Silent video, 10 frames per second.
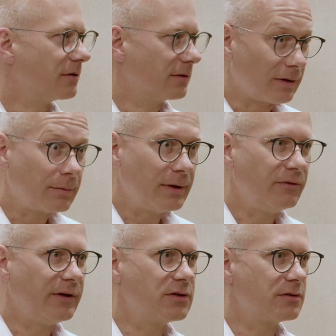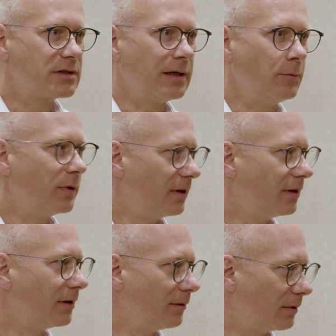or truck manufacturers come
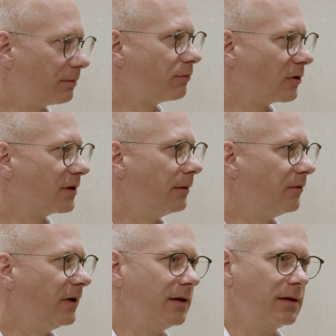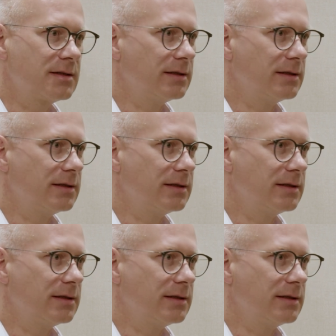with, uh, with prototype vehicles.